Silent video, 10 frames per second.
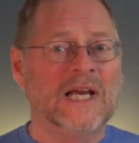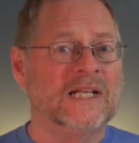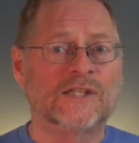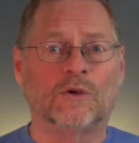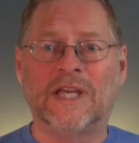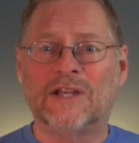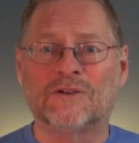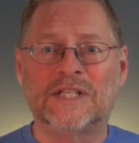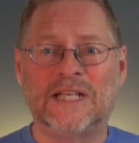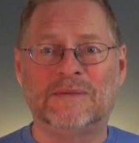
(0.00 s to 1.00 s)
And so get your
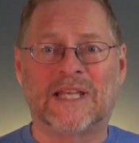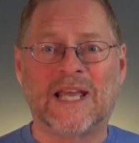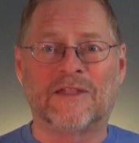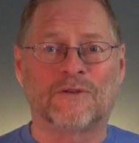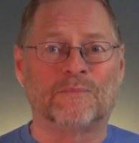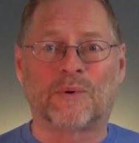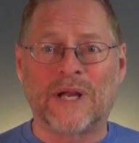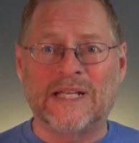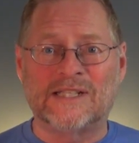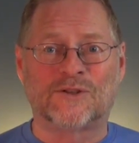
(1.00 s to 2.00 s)
team together and
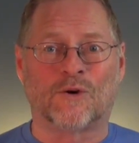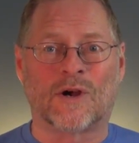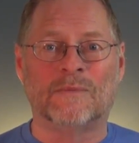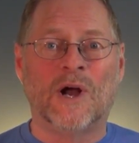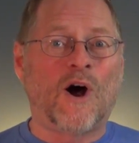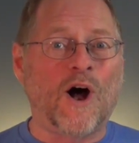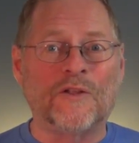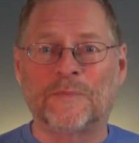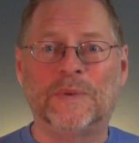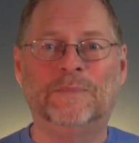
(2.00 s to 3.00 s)
brainstorm all
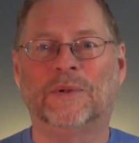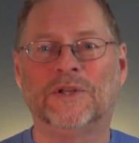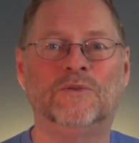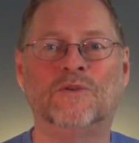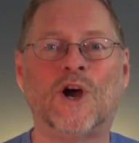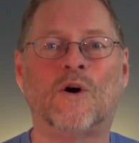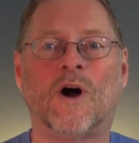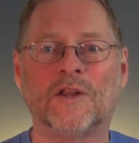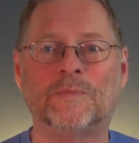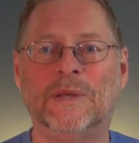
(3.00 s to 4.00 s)
the people you know,
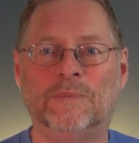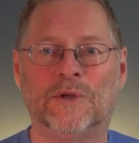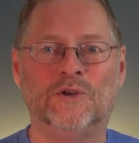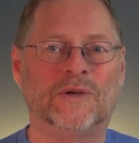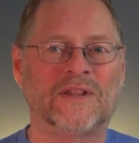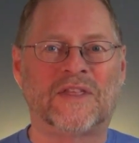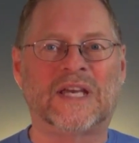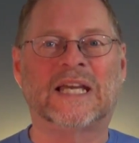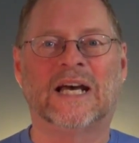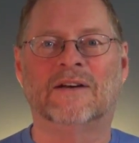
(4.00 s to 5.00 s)
all the people you can
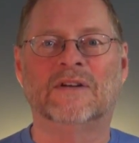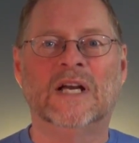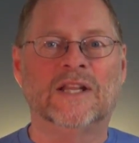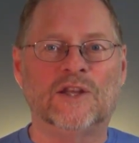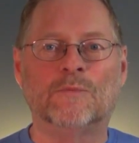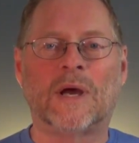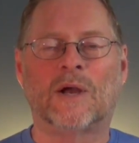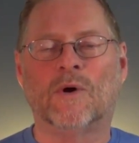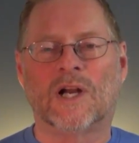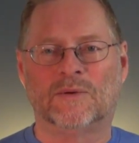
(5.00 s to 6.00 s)
think of that you might
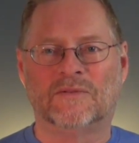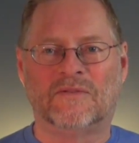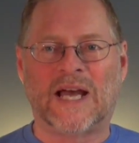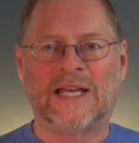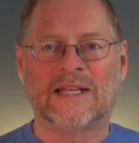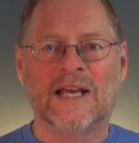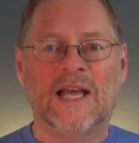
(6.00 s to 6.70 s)
want to invite.